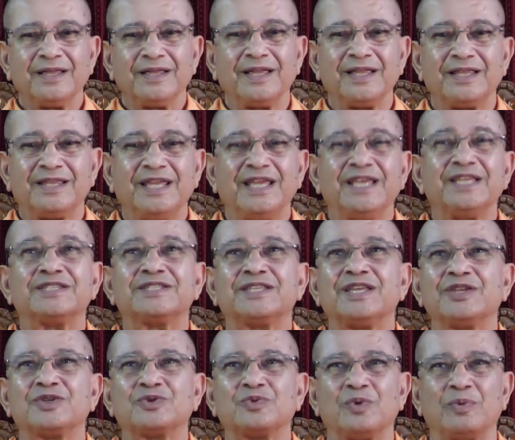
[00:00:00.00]
these
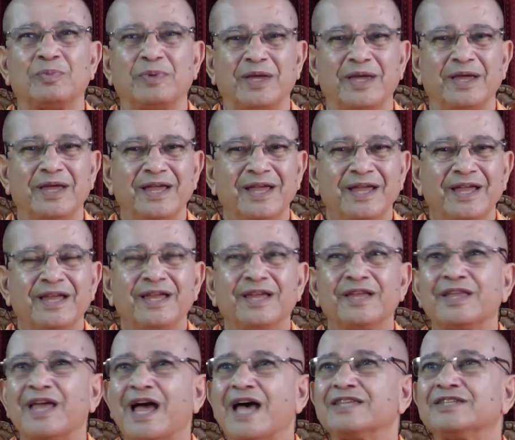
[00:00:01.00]
things will be
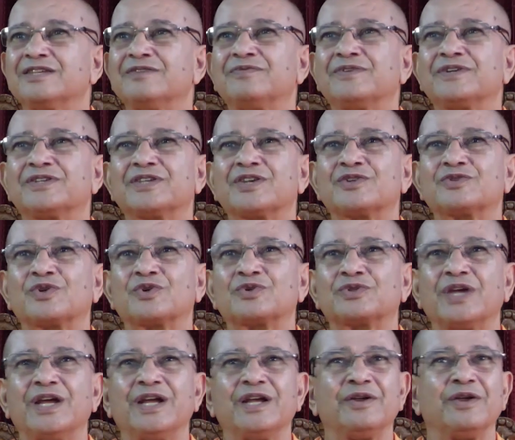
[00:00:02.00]
as if it's a
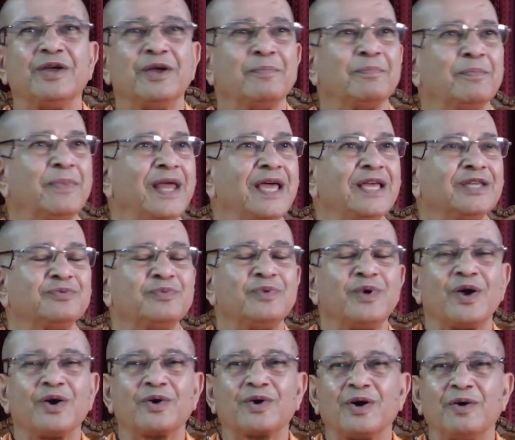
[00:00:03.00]
society place we
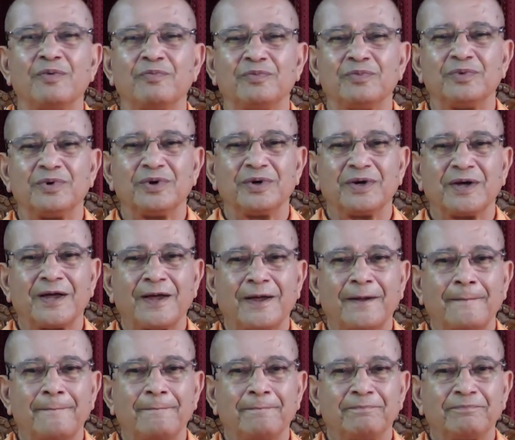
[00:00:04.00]
have come
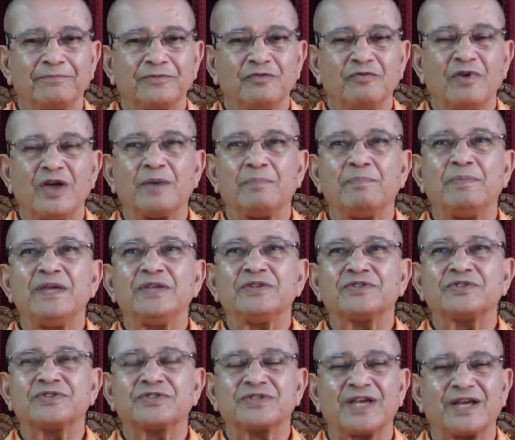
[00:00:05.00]
where
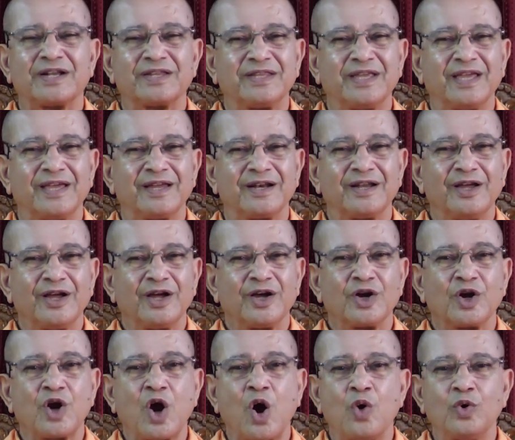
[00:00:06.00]
beasts are there.
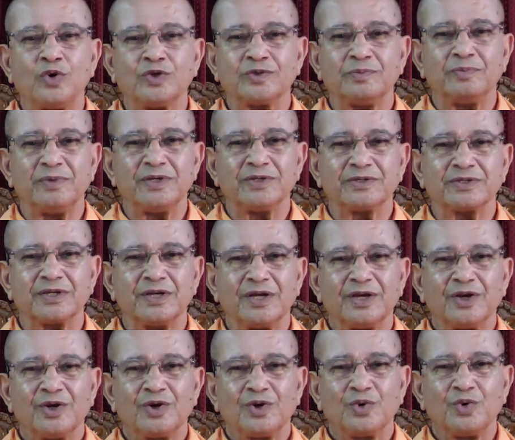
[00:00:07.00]
Ghouls means
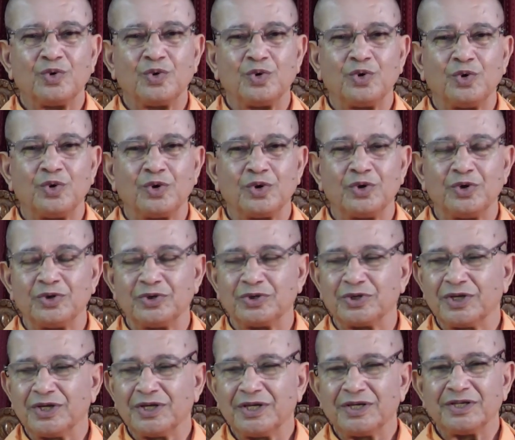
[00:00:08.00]
who
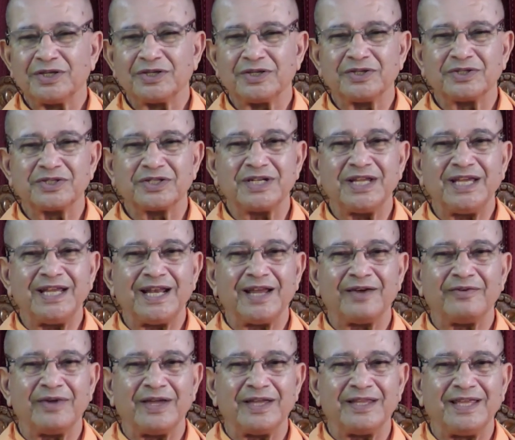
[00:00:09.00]
steal
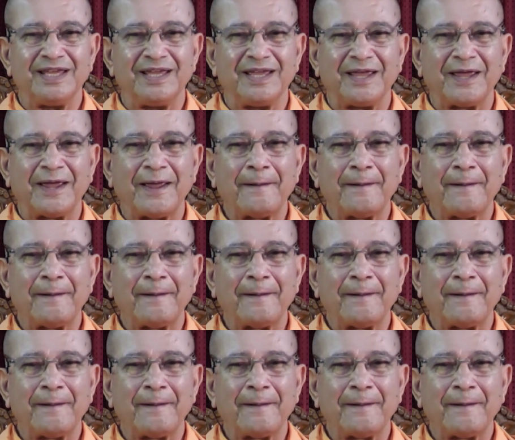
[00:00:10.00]
away the